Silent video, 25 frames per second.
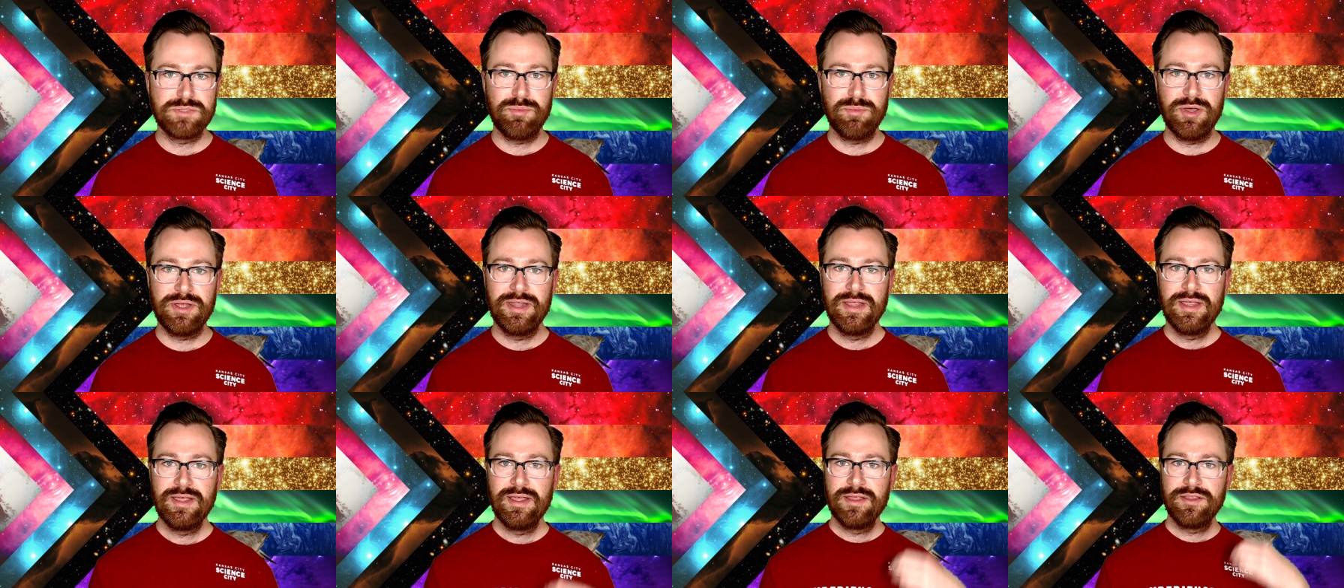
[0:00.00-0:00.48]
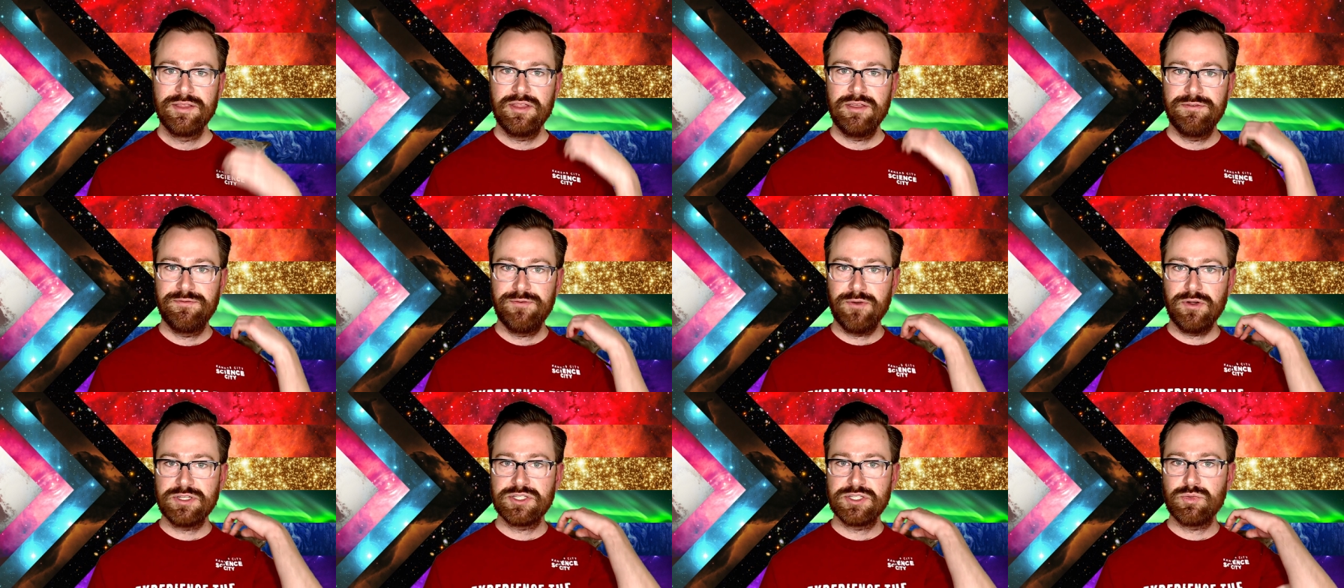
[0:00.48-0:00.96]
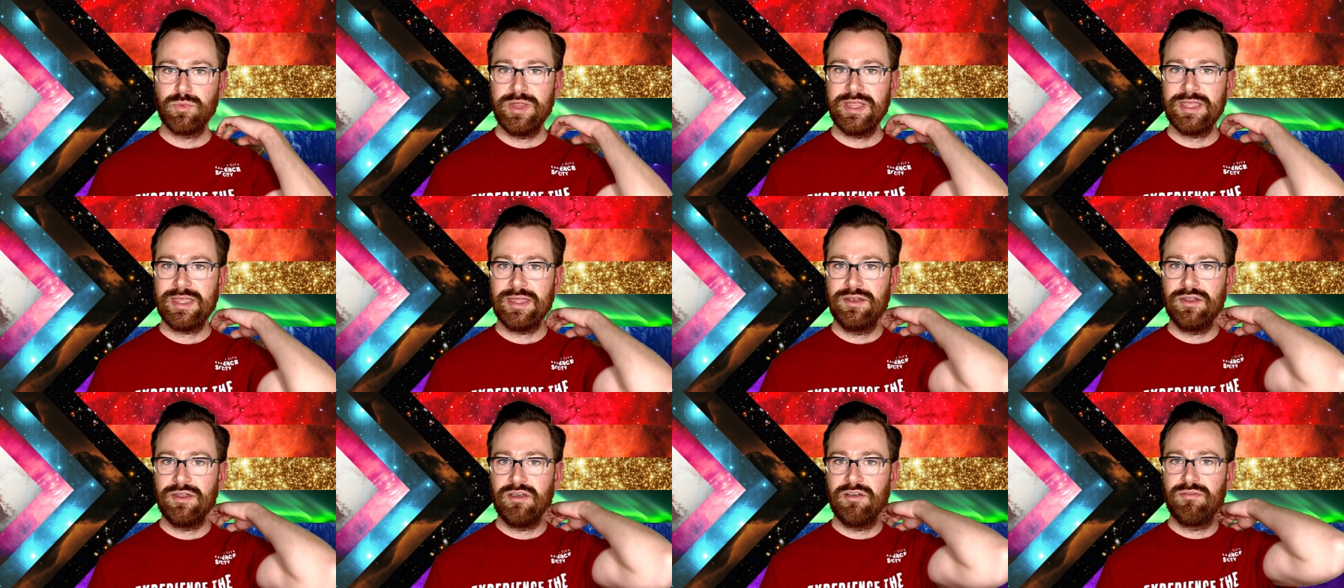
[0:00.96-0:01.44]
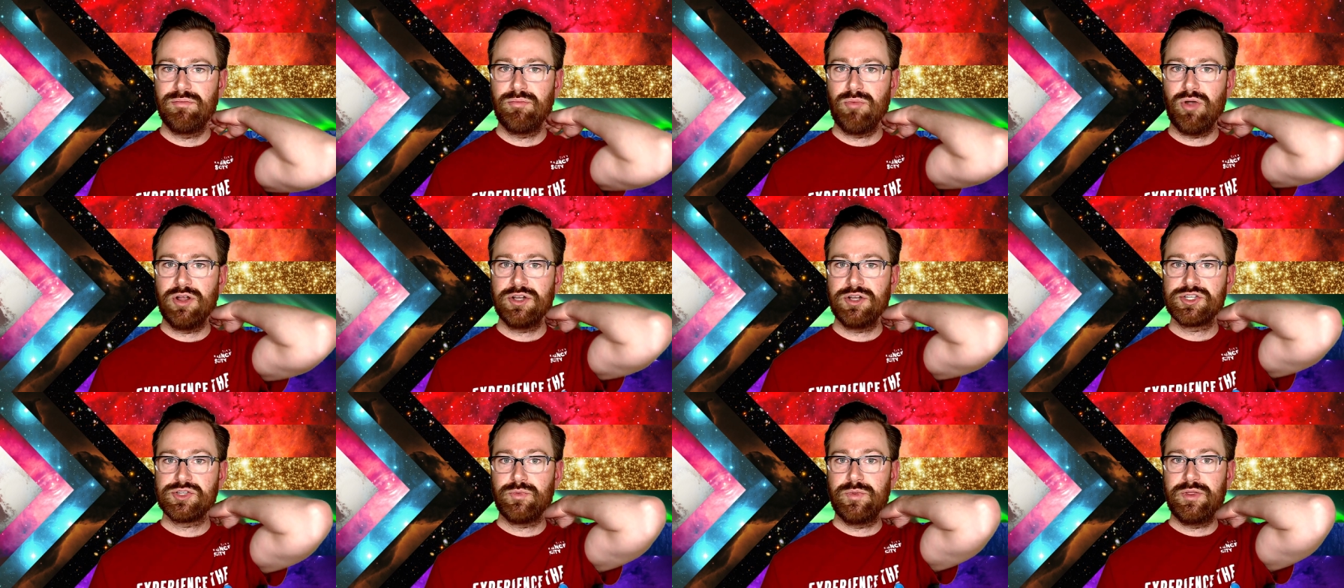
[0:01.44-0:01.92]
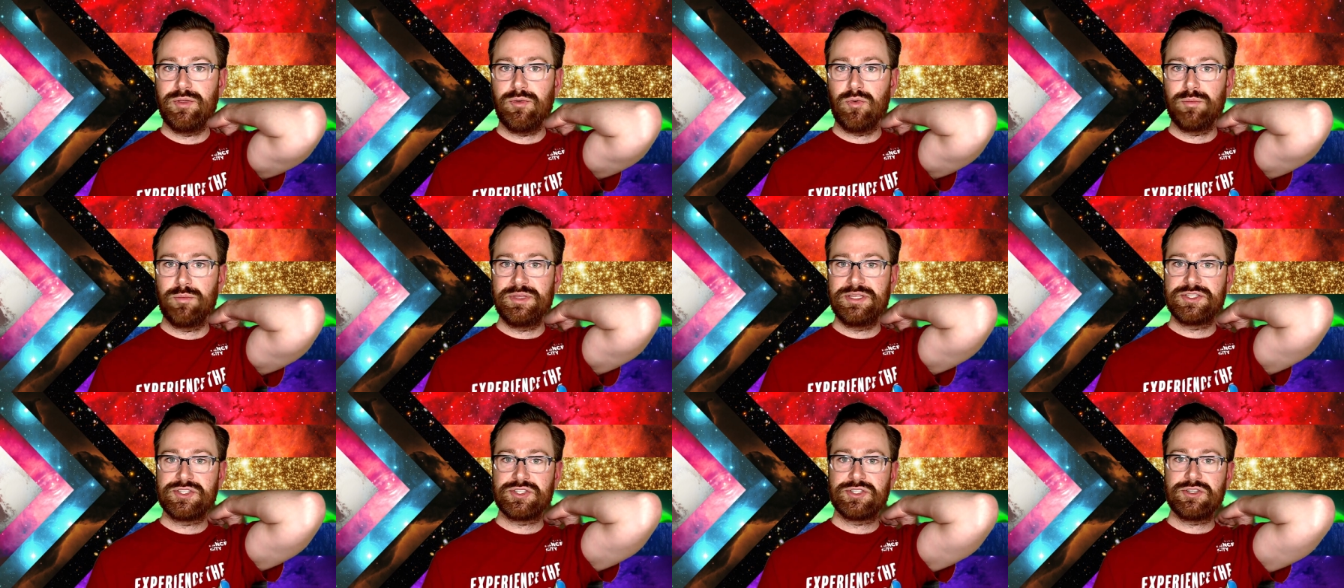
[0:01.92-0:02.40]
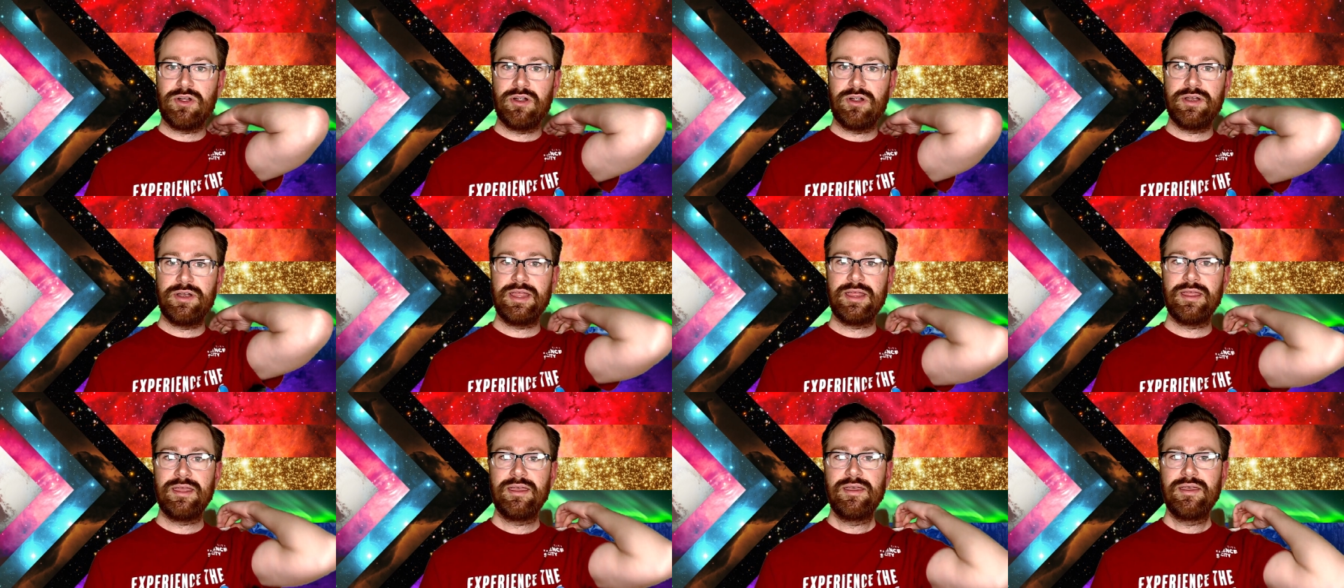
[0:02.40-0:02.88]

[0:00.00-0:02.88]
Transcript: But the first weekend of March, we will be starting